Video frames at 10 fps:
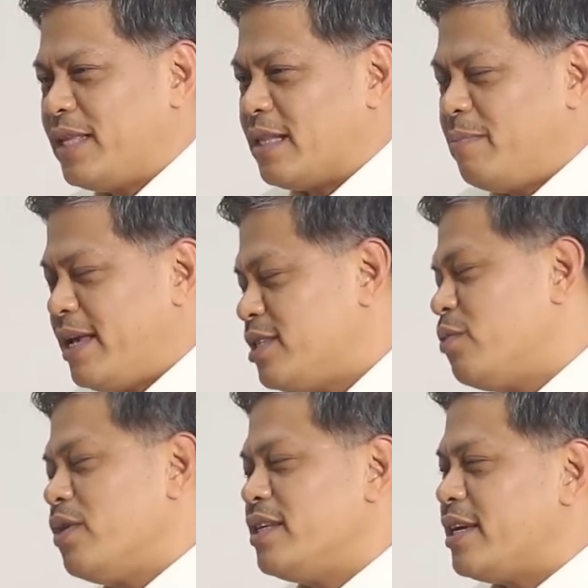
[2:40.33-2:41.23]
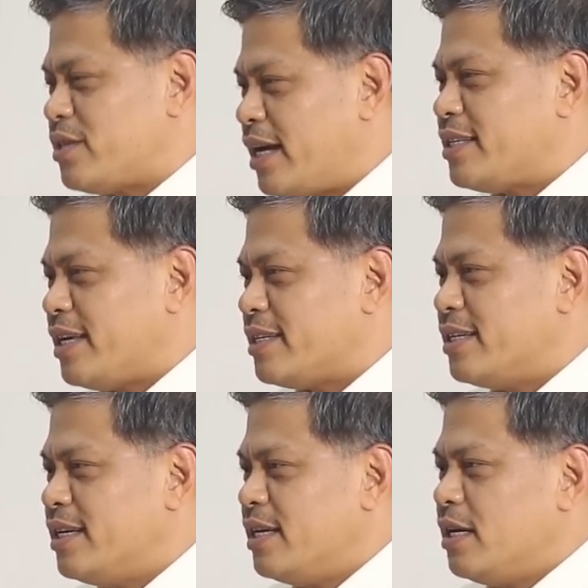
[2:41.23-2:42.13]
That makes the world exciting.
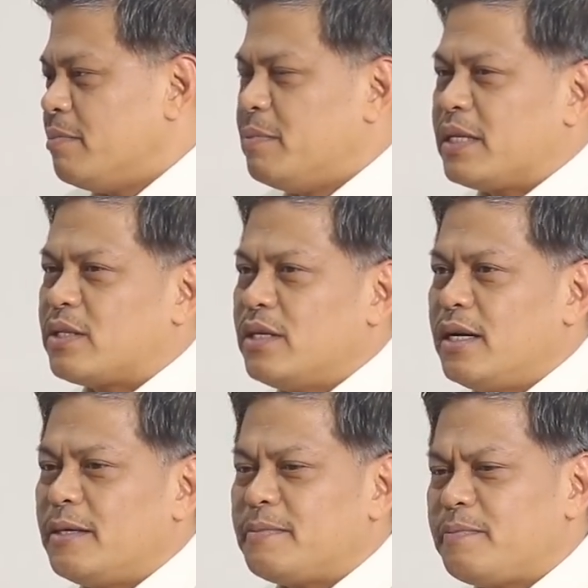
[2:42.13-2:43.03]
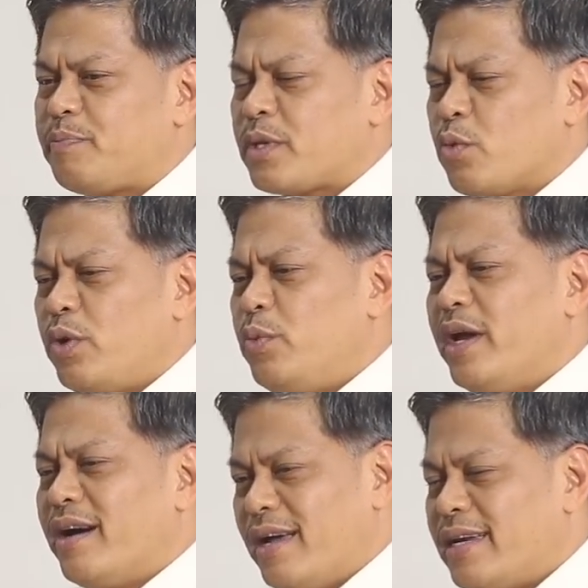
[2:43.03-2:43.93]
But when
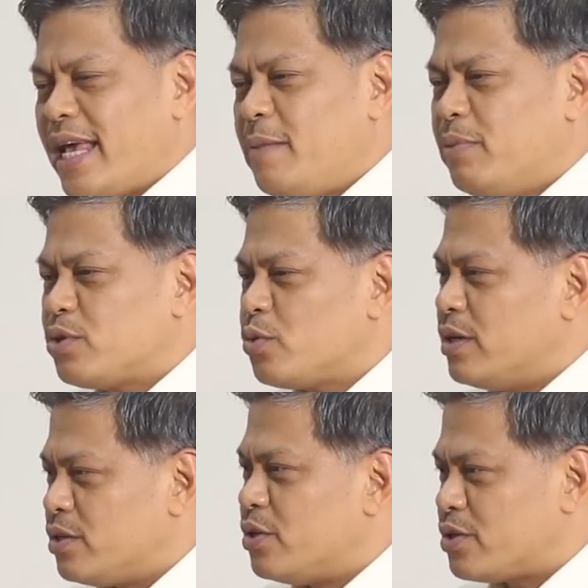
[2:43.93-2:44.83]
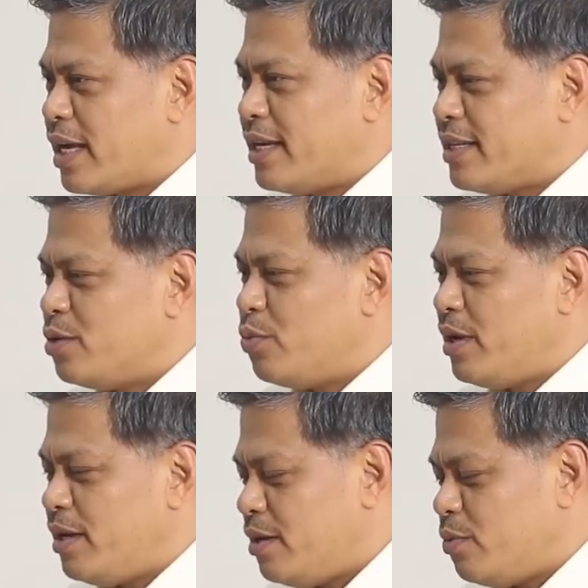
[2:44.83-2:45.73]
we are unable to understand and
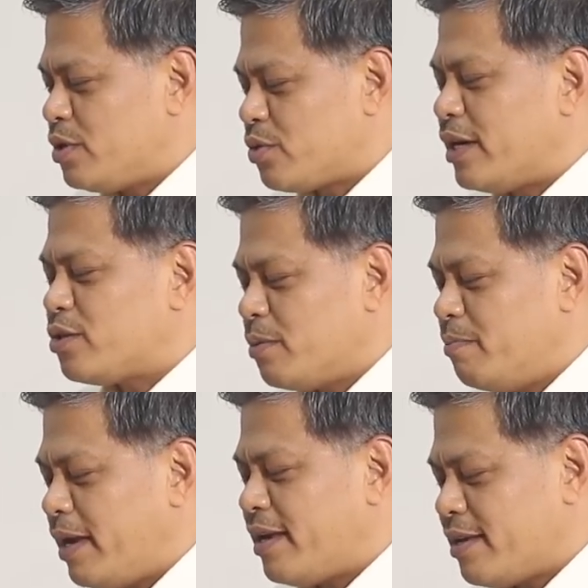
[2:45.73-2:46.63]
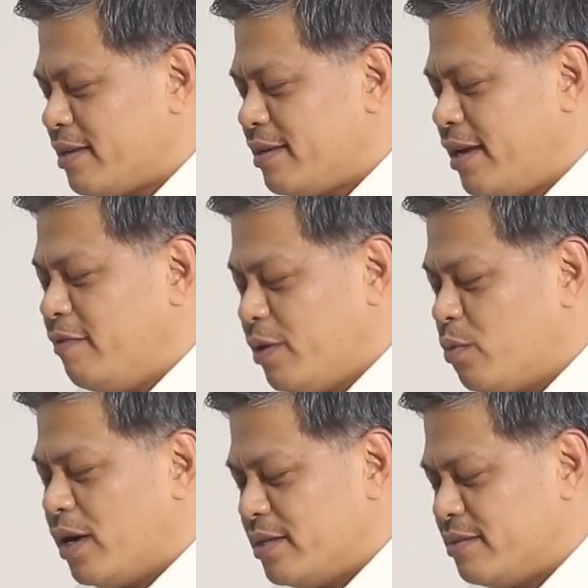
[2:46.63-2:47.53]
we try to make
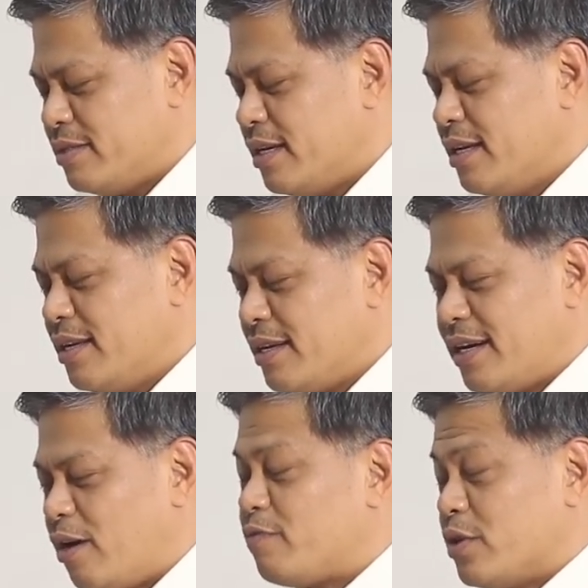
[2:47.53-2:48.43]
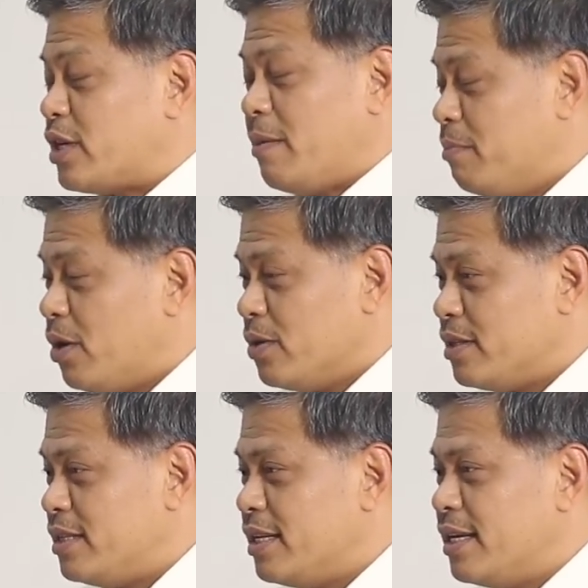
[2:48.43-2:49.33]
everyone of the same mold,